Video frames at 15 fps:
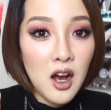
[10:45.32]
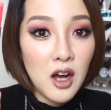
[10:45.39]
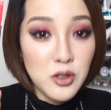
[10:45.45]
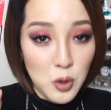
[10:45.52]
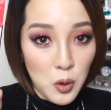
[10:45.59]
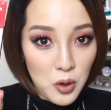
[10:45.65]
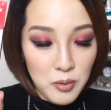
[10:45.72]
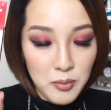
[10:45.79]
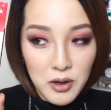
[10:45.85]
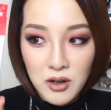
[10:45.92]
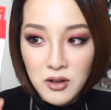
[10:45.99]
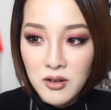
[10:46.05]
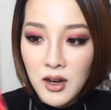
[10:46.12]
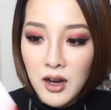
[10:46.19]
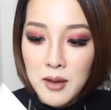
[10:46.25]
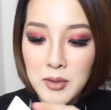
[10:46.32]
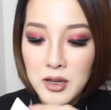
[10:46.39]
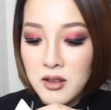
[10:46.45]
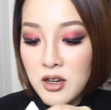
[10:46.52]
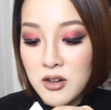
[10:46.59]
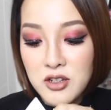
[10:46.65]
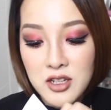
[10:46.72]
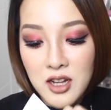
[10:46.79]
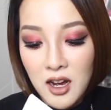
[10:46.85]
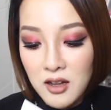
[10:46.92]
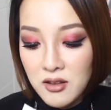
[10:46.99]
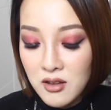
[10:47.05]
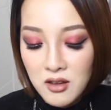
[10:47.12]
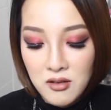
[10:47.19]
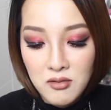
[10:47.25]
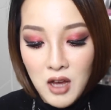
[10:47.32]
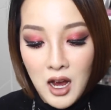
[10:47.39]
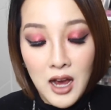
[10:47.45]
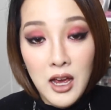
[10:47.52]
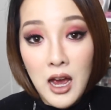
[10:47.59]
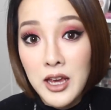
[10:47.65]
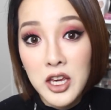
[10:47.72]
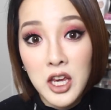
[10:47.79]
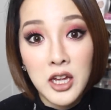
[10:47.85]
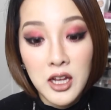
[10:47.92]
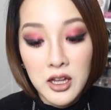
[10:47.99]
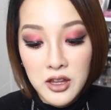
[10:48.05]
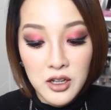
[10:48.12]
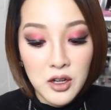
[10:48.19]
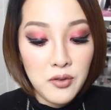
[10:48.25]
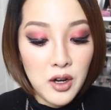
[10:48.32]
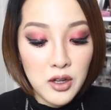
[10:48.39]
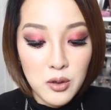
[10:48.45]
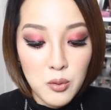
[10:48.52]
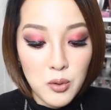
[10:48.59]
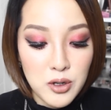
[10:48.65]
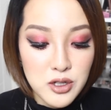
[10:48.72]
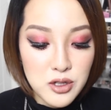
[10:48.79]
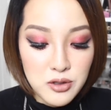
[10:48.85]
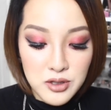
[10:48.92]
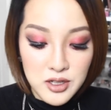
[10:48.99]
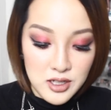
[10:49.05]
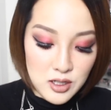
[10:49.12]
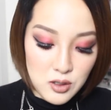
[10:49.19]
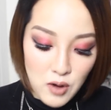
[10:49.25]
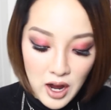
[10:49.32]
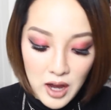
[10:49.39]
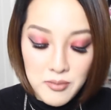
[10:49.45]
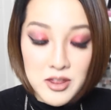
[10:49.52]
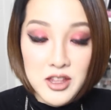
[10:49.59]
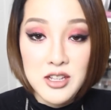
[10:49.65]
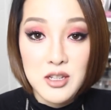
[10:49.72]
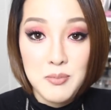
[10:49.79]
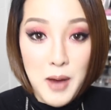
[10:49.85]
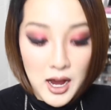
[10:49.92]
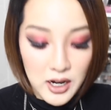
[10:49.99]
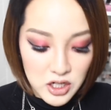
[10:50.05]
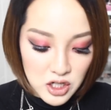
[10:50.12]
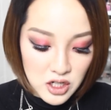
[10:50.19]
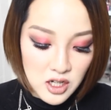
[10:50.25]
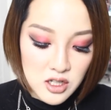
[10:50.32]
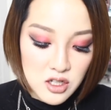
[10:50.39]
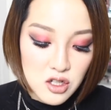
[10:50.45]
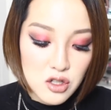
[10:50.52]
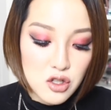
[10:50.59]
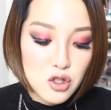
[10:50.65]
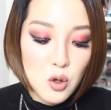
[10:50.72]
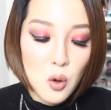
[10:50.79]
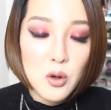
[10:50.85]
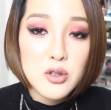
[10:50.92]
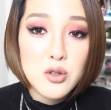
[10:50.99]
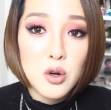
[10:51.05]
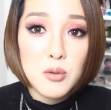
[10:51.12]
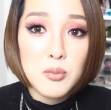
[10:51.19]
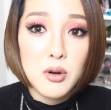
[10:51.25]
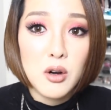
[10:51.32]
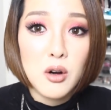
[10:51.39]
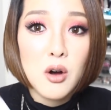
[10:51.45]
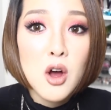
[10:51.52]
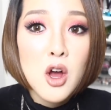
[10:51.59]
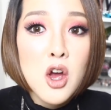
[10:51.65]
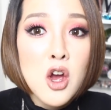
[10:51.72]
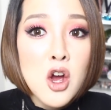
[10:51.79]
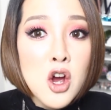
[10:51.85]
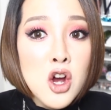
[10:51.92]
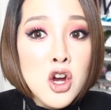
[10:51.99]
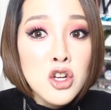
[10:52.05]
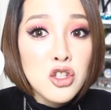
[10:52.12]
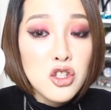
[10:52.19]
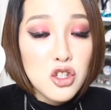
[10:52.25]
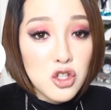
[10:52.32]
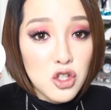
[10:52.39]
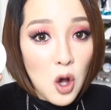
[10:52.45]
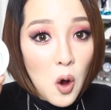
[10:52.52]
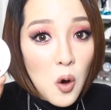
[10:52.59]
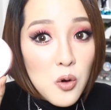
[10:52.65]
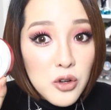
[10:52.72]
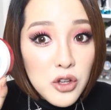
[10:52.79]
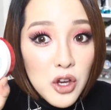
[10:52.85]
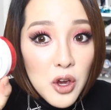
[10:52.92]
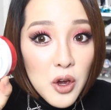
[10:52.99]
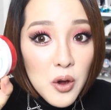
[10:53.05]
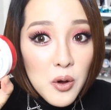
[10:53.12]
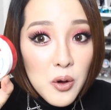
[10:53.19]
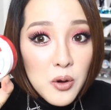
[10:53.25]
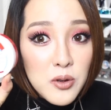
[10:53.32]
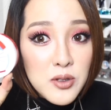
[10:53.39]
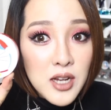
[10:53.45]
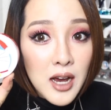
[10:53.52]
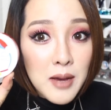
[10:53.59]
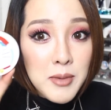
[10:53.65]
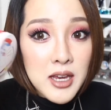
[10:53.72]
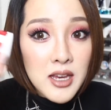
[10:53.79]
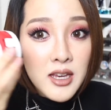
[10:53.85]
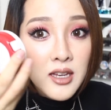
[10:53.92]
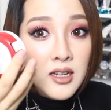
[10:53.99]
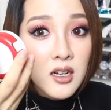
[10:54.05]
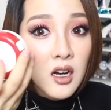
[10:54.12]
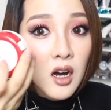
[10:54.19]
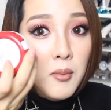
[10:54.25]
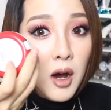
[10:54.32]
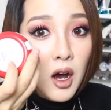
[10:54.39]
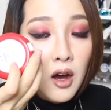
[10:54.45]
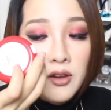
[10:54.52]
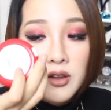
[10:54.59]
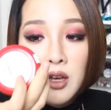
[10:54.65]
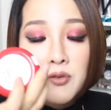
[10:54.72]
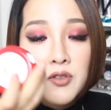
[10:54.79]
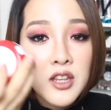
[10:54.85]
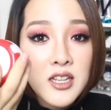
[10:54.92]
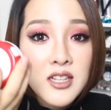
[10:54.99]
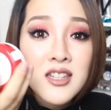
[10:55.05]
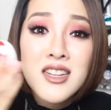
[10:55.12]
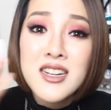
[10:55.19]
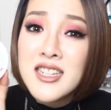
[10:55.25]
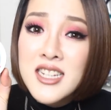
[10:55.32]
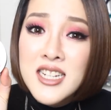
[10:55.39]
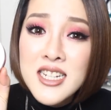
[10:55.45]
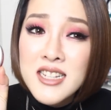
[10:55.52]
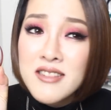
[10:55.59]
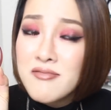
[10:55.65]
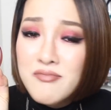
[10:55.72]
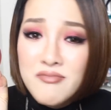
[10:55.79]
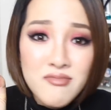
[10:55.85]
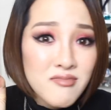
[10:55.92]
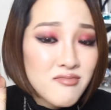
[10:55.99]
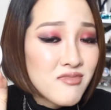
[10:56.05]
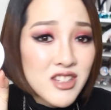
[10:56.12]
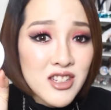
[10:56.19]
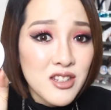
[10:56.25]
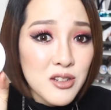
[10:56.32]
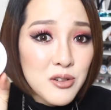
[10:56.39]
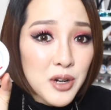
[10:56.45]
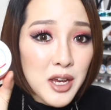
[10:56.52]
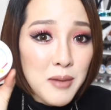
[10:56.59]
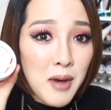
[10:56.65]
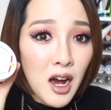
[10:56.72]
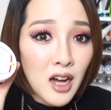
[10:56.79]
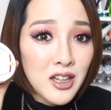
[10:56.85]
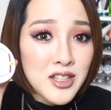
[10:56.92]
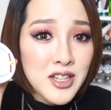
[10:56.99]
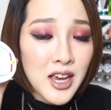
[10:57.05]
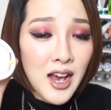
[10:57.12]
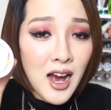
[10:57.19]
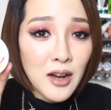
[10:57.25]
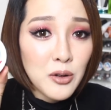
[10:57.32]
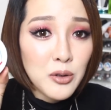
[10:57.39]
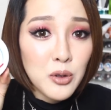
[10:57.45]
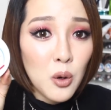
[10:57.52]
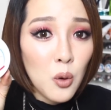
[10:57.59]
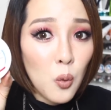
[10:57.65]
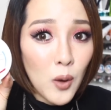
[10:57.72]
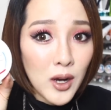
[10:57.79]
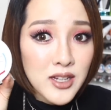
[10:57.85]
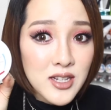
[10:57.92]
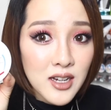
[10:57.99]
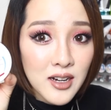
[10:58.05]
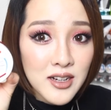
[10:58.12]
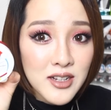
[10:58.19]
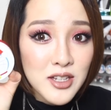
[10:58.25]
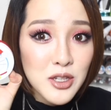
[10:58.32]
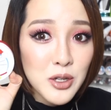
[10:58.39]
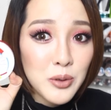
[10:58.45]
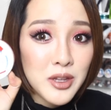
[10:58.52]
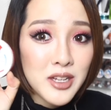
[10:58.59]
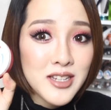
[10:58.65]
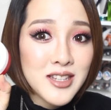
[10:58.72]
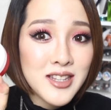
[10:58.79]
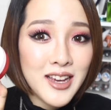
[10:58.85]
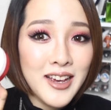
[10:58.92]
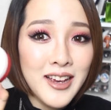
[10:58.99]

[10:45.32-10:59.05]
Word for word: adorable I mean there's not I, I cannot think of other words to describe this packaging it's just so adorable so cute. I mean, come on. If this doesn't scream holiday, I don't know what does. So this